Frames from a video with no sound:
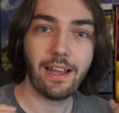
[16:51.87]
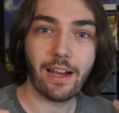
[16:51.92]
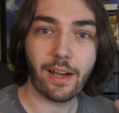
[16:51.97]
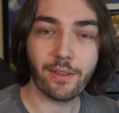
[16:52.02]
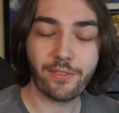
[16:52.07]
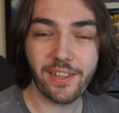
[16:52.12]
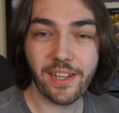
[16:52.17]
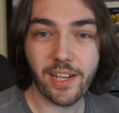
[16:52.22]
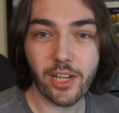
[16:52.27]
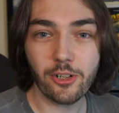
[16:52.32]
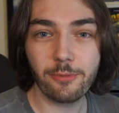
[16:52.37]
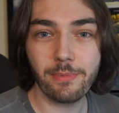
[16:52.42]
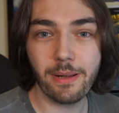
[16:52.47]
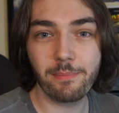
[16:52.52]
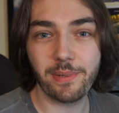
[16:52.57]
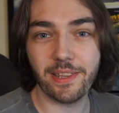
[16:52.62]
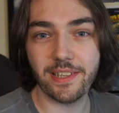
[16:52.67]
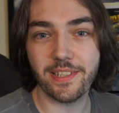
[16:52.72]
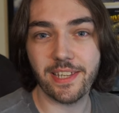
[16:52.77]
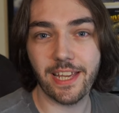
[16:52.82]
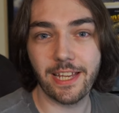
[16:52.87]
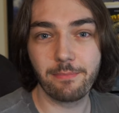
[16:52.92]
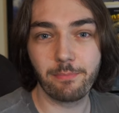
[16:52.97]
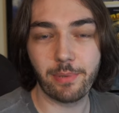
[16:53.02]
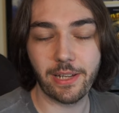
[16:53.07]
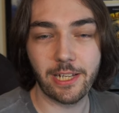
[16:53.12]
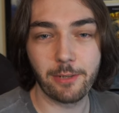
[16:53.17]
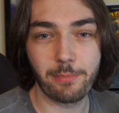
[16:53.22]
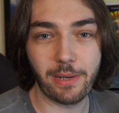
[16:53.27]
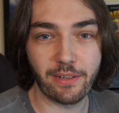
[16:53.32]
I think I remember this game
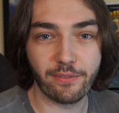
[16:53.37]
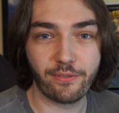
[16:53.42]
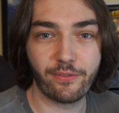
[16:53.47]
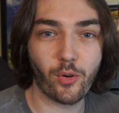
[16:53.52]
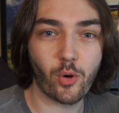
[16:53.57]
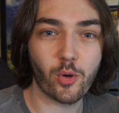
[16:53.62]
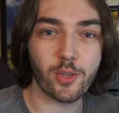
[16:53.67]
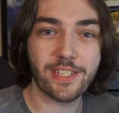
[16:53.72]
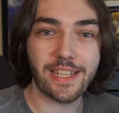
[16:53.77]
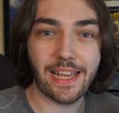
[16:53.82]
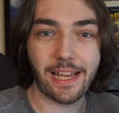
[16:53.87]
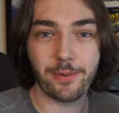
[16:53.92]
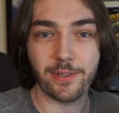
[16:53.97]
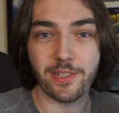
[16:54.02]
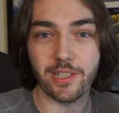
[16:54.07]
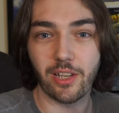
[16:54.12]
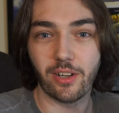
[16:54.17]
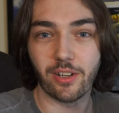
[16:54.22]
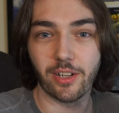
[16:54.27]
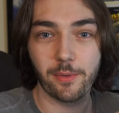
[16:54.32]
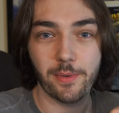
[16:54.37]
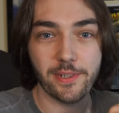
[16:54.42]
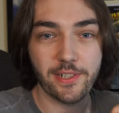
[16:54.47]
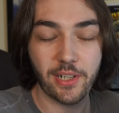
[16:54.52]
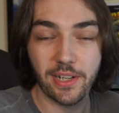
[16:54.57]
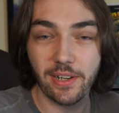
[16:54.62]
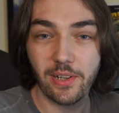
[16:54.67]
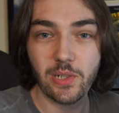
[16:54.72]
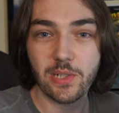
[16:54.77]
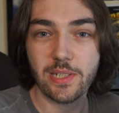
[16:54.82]
being about 40 hours long, which
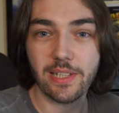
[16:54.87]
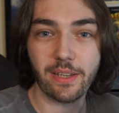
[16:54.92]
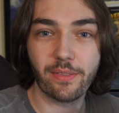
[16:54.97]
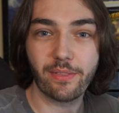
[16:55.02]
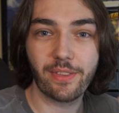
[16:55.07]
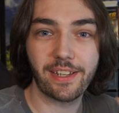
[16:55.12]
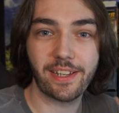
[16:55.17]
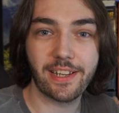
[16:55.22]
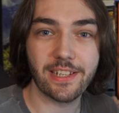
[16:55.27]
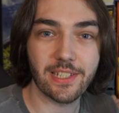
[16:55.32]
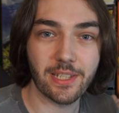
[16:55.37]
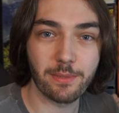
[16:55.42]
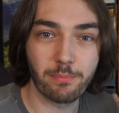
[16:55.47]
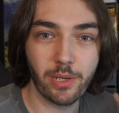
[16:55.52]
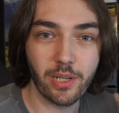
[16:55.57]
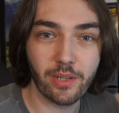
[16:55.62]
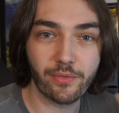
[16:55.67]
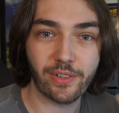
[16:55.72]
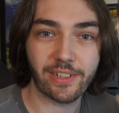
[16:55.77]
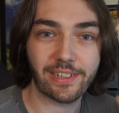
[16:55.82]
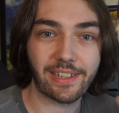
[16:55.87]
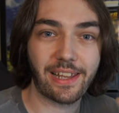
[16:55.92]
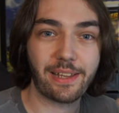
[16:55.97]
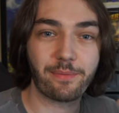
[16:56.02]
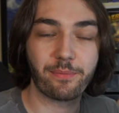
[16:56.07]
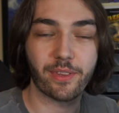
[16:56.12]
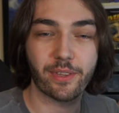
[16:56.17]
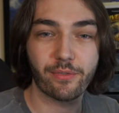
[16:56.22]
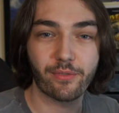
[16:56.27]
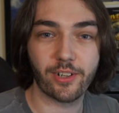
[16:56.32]
I honestly think is the perfect
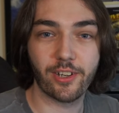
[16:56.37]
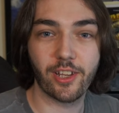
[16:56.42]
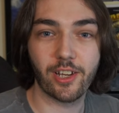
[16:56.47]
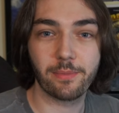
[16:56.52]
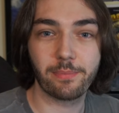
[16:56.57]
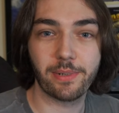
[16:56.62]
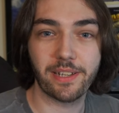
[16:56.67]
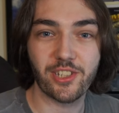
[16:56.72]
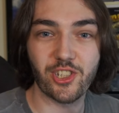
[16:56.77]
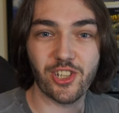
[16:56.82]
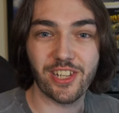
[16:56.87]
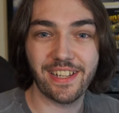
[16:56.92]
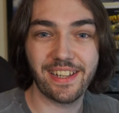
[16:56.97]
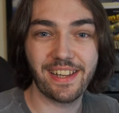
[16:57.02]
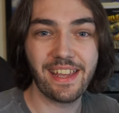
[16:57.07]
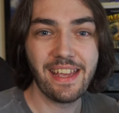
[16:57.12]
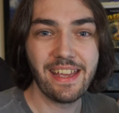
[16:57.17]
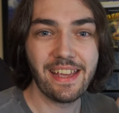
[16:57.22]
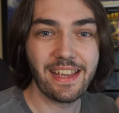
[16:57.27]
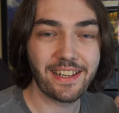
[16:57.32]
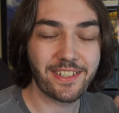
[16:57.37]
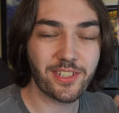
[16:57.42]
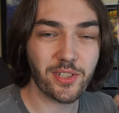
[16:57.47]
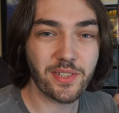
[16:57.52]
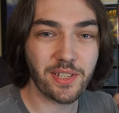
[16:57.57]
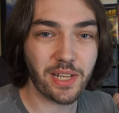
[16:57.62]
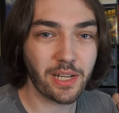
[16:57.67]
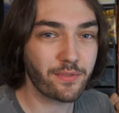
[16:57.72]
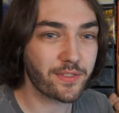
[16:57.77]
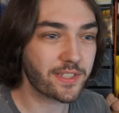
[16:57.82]
length for an RPG. It
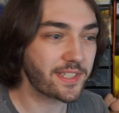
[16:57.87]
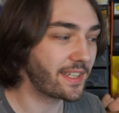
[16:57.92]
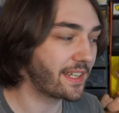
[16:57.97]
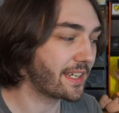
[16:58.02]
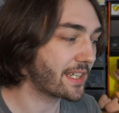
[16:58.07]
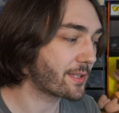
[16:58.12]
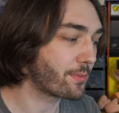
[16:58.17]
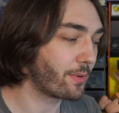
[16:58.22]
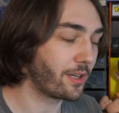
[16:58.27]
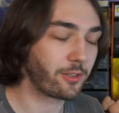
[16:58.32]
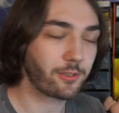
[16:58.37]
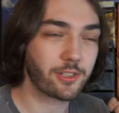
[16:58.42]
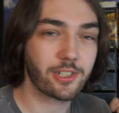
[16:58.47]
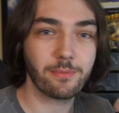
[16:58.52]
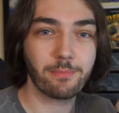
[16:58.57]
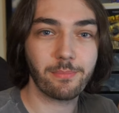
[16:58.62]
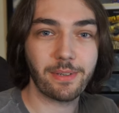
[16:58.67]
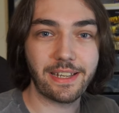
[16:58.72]
doesn't overstay its welcome.